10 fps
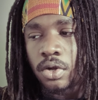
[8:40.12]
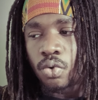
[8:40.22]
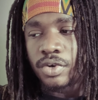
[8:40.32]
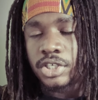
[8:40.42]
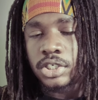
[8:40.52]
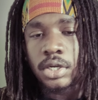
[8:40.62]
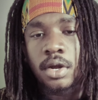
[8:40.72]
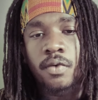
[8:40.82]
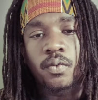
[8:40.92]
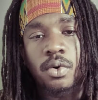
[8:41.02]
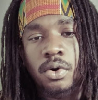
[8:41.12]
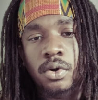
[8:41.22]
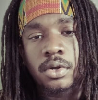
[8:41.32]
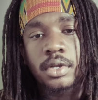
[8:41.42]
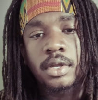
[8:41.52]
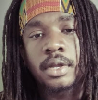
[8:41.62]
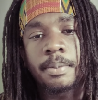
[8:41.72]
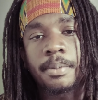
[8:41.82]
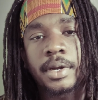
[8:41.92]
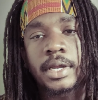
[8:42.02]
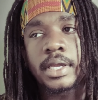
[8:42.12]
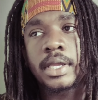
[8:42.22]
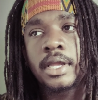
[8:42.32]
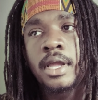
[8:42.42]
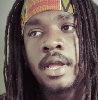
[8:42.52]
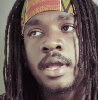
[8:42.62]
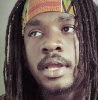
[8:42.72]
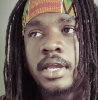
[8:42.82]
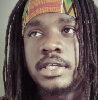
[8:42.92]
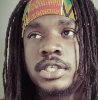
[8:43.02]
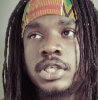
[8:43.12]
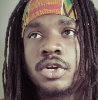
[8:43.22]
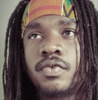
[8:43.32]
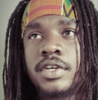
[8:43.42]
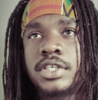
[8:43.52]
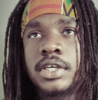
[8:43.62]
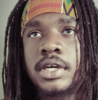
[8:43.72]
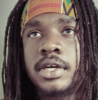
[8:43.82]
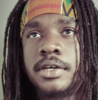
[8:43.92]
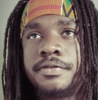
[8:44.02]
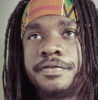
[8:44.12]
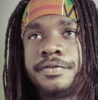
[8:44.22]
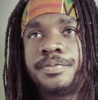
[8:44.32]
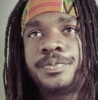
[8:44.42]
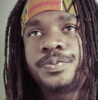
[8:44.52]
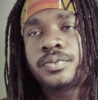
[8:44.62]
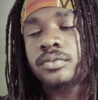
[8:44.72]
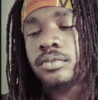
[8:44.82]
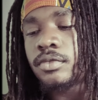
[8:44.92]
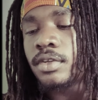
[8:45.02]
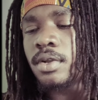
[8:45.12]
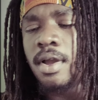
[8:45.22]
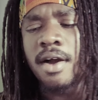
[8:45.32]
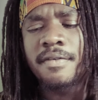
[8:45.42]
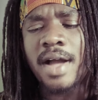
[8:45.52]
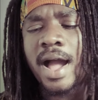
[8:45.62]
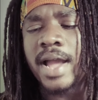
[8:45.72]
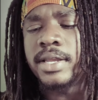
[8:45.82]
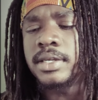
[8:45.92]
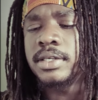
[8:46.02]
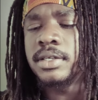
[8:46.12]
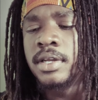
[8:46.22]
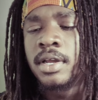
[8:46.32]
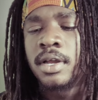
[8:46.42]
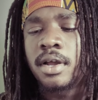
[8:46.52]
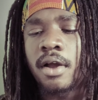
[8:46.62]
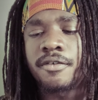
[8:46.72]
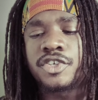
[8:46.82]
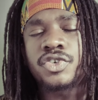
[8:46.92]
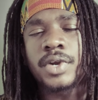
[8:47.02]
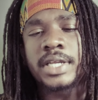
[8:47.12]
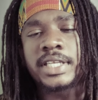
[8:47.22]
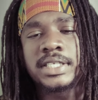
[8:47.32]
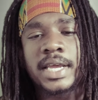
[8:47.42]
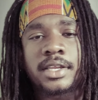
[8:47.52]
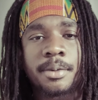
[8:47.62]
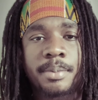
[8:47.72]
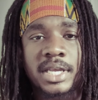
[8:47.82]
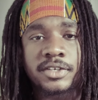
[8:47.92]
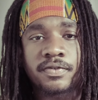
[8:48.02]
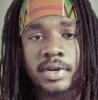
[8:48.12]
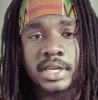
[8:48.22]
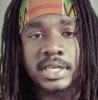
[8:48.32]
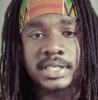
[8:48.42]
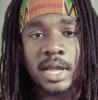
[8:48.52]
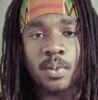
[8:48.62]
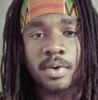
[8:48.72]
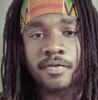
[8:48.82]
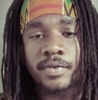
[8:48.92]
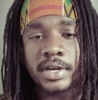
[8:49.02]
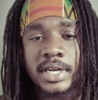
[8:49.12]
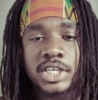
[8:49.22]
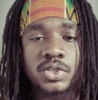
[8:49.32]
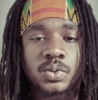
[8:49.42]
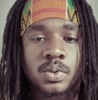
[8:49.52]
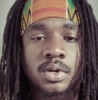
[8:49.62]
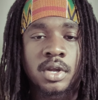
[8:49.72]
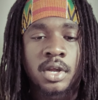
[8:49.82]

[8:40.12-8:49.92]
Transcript: Orisha of war, but he's the Orisha of iron, of strength. He's like your best friend. He's that one friend that you